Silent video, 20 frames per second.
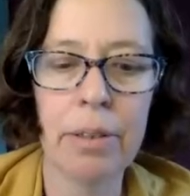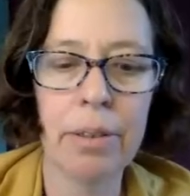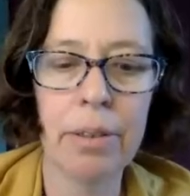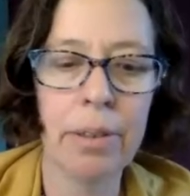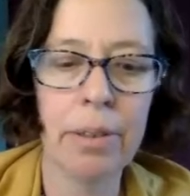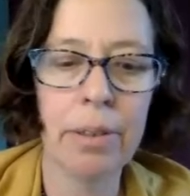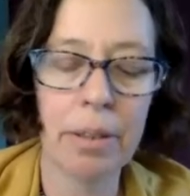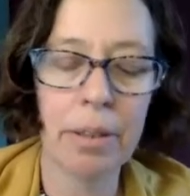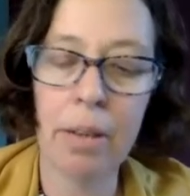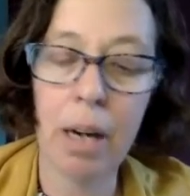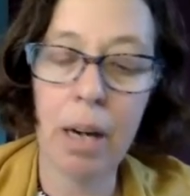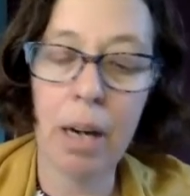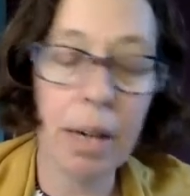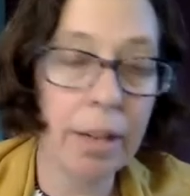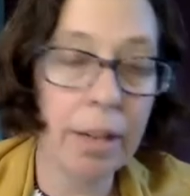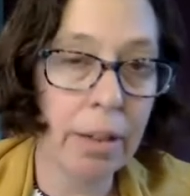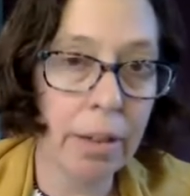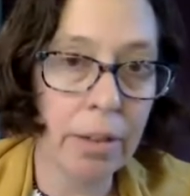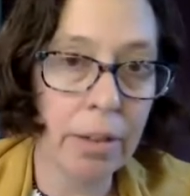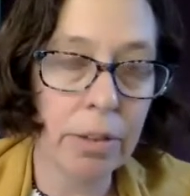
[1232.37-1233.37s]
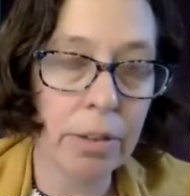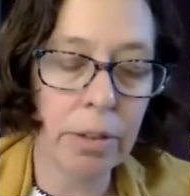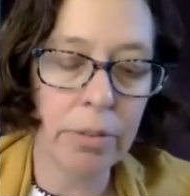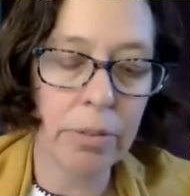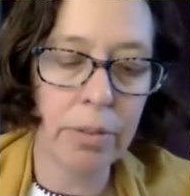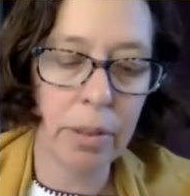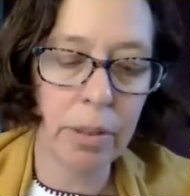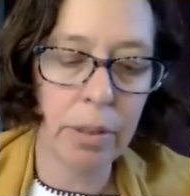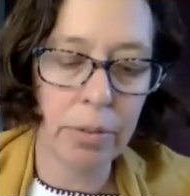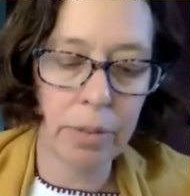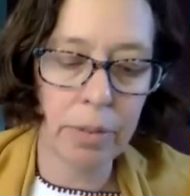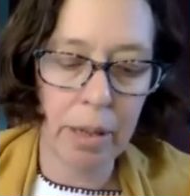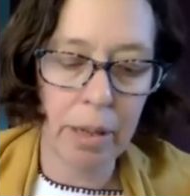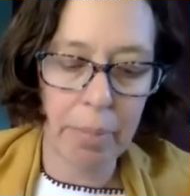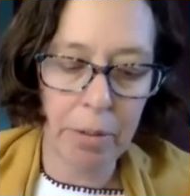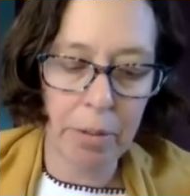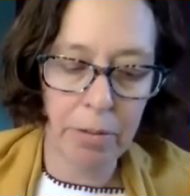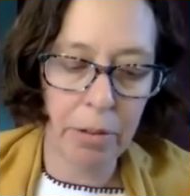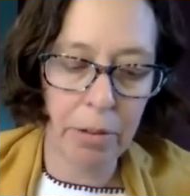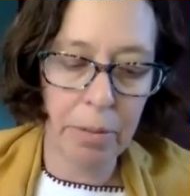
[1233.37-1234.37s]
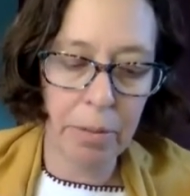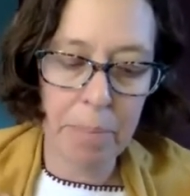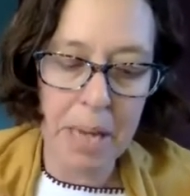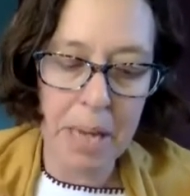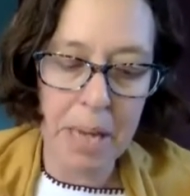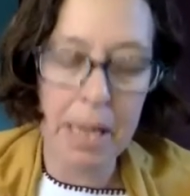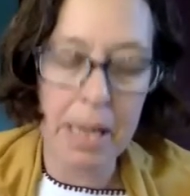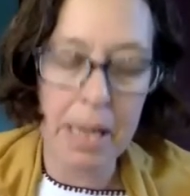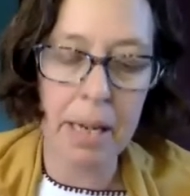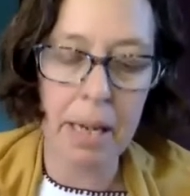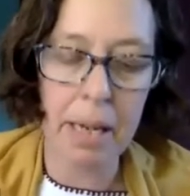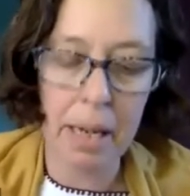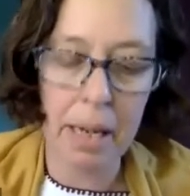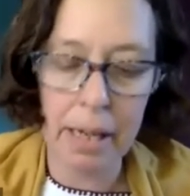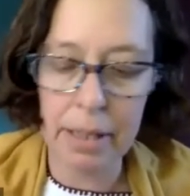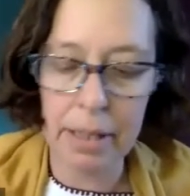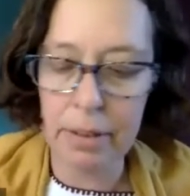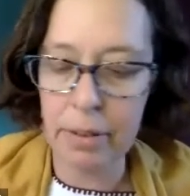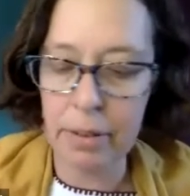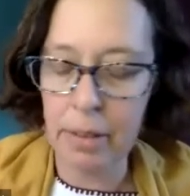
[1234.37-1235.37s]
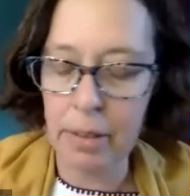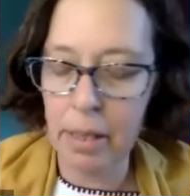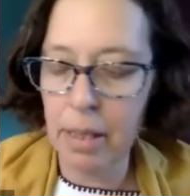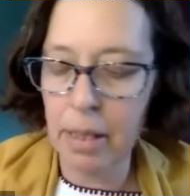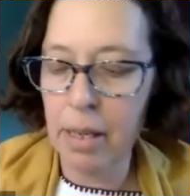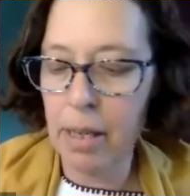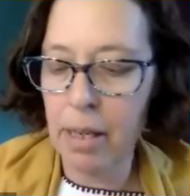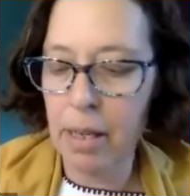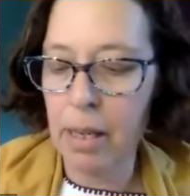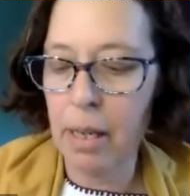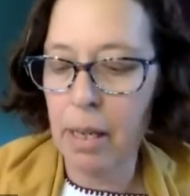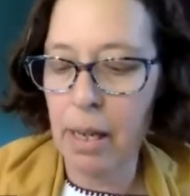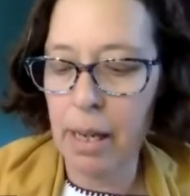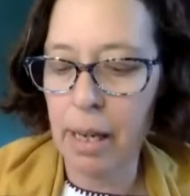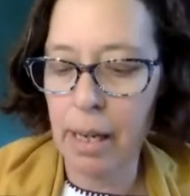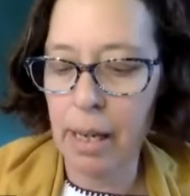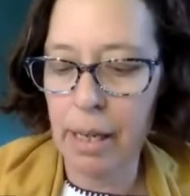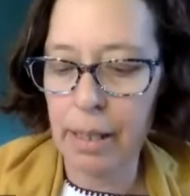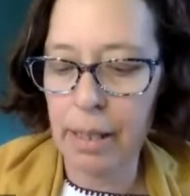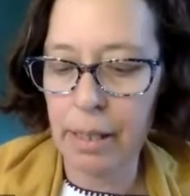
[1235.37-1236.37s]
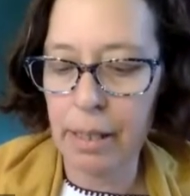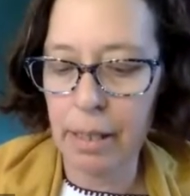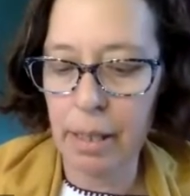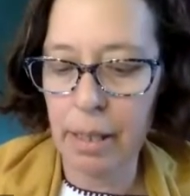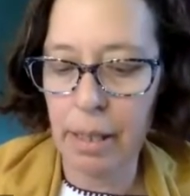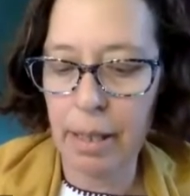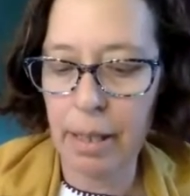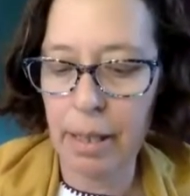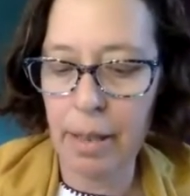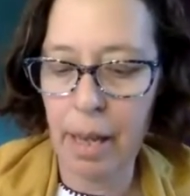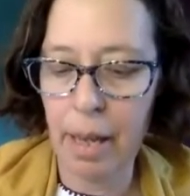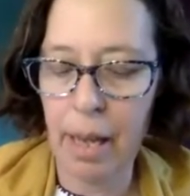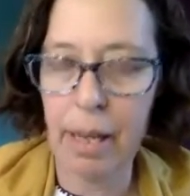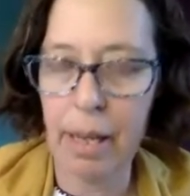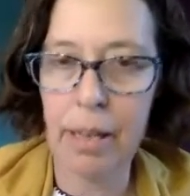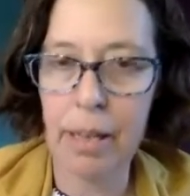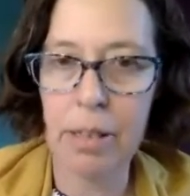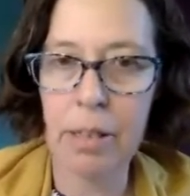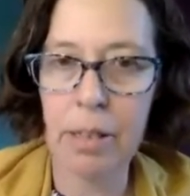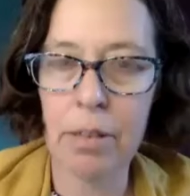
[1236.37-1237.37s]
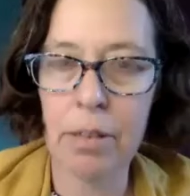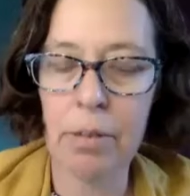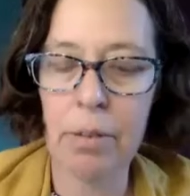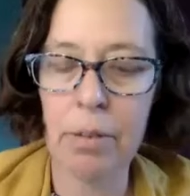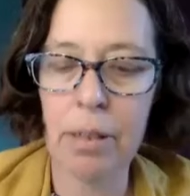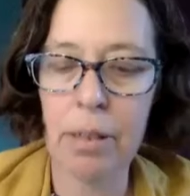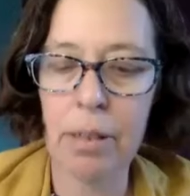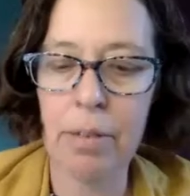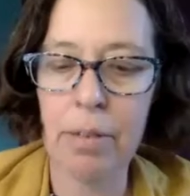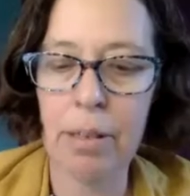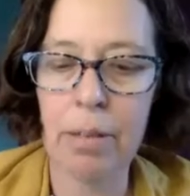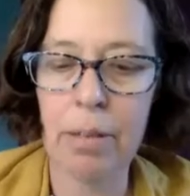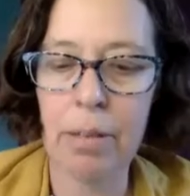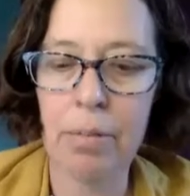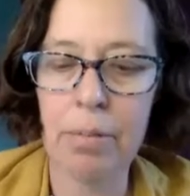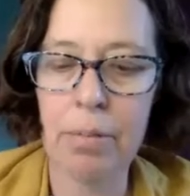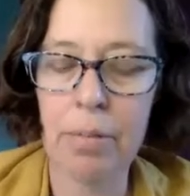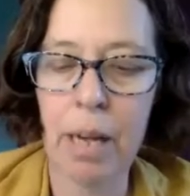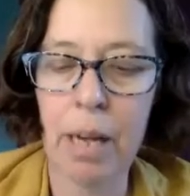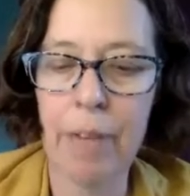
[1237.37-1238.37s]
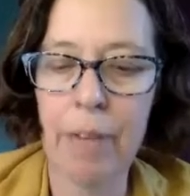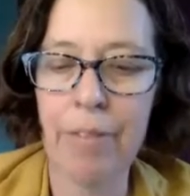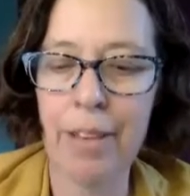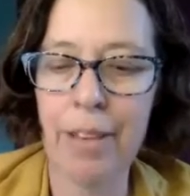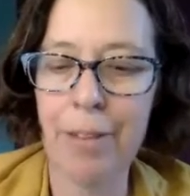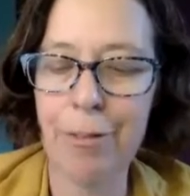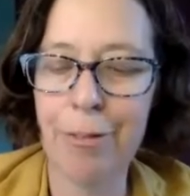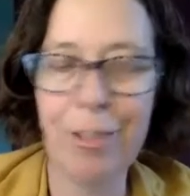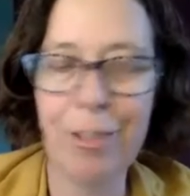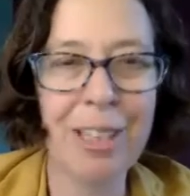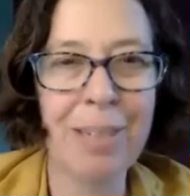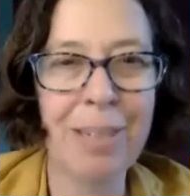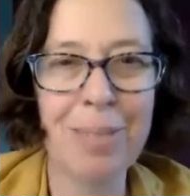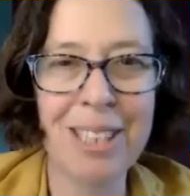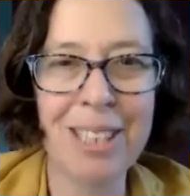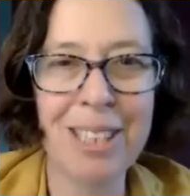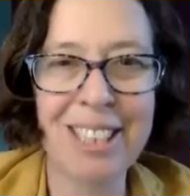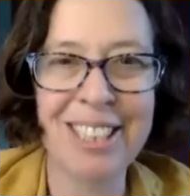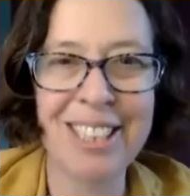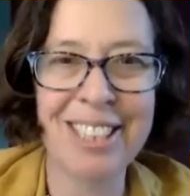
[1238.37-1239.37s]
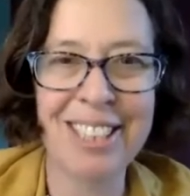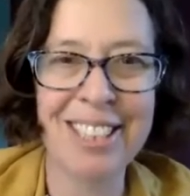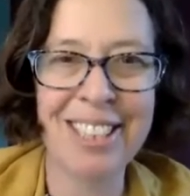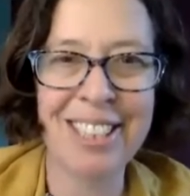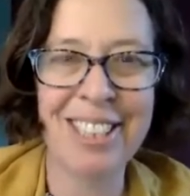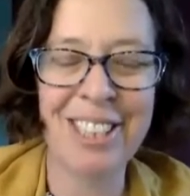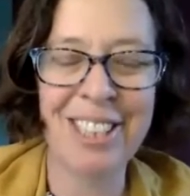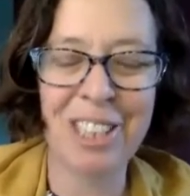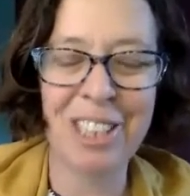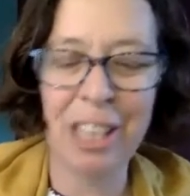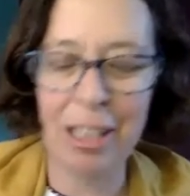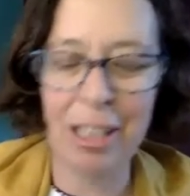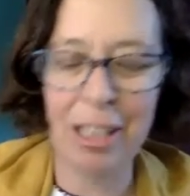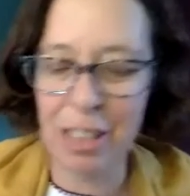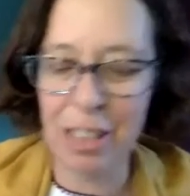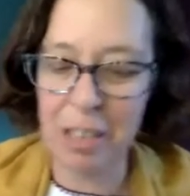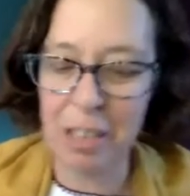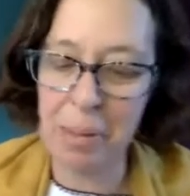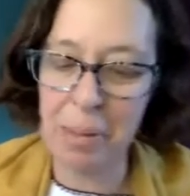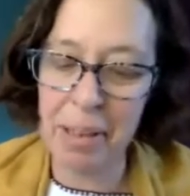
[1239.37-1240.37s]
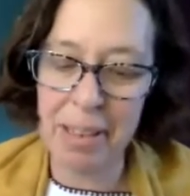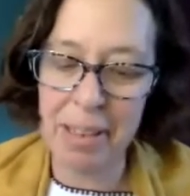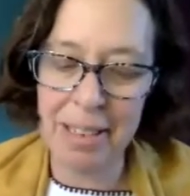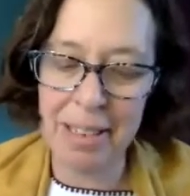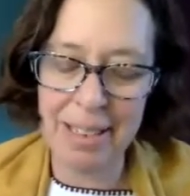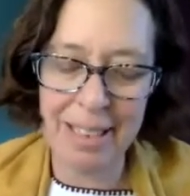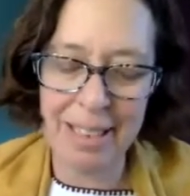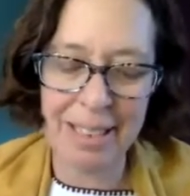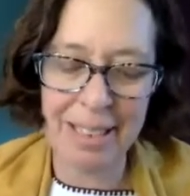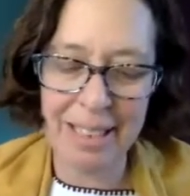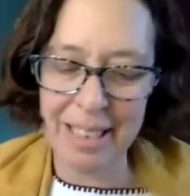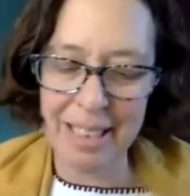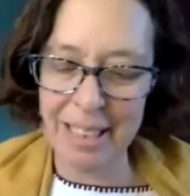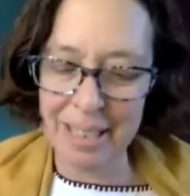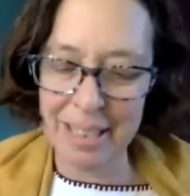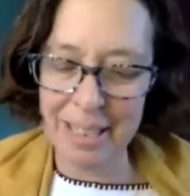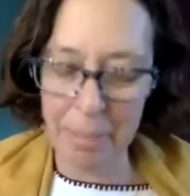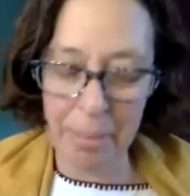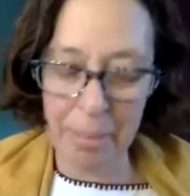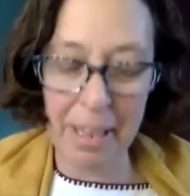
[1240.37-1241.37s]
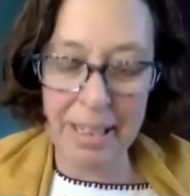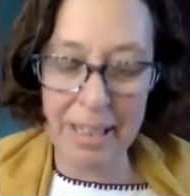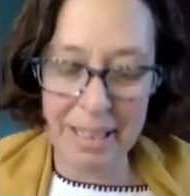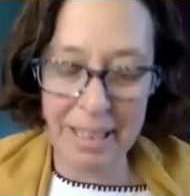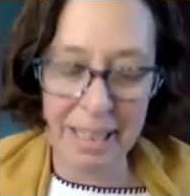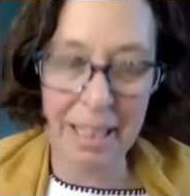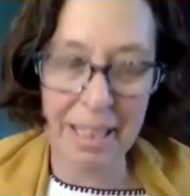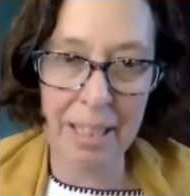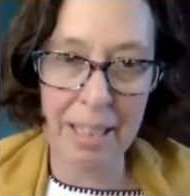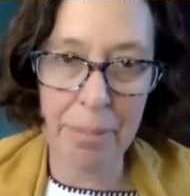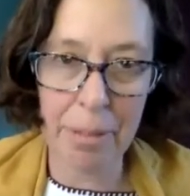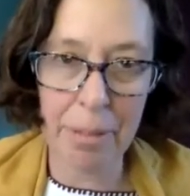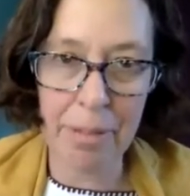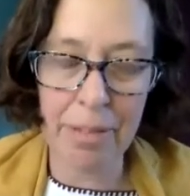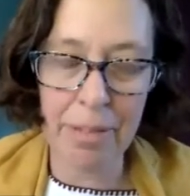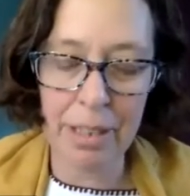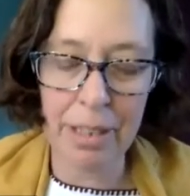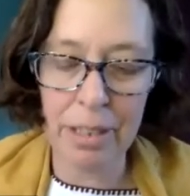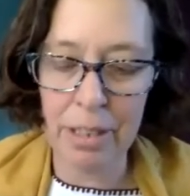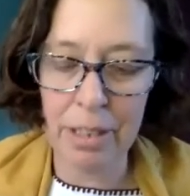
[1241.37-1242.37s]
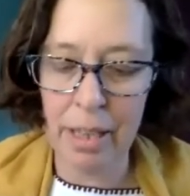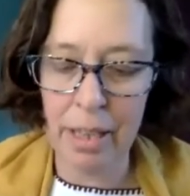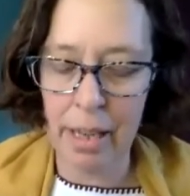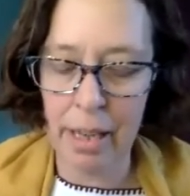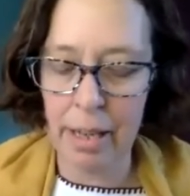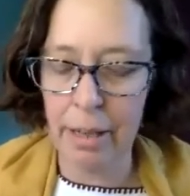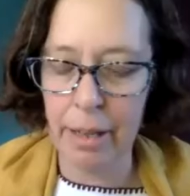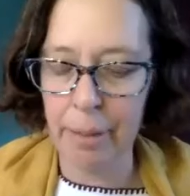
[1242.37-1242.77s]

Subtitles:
all those who've come before me and us, and that to even have the freedom to just share and talk about this is a blessing and a privilege that